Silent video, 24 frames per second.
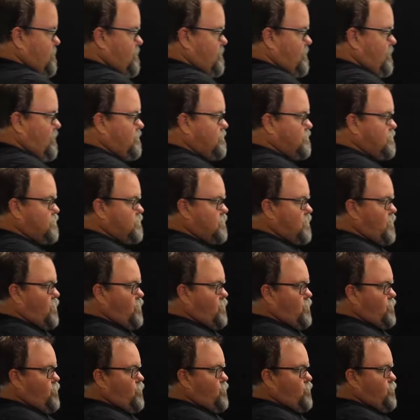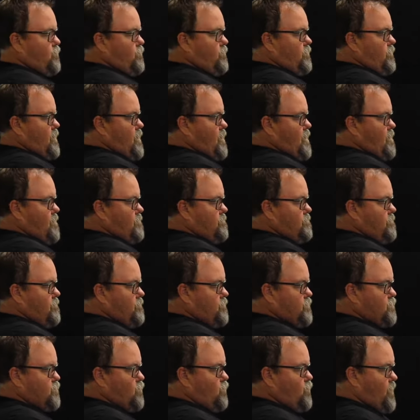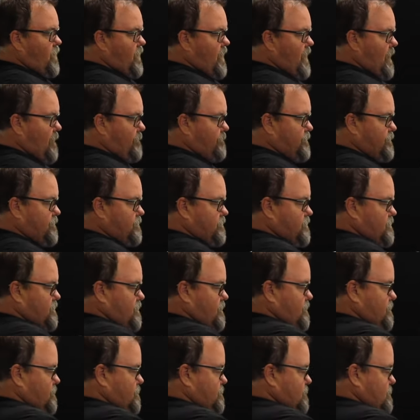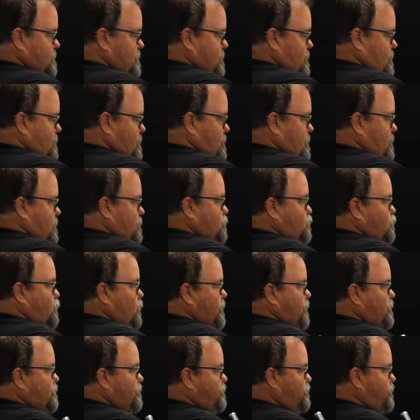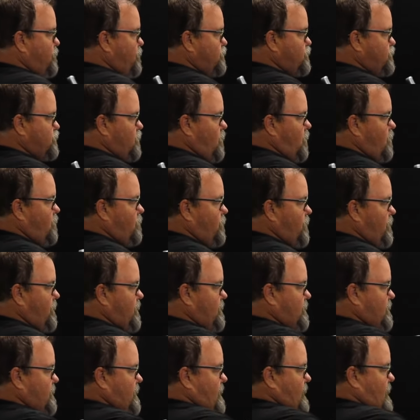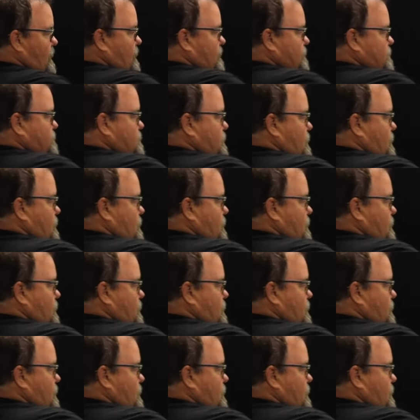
And so what happens is is when you first start running the ads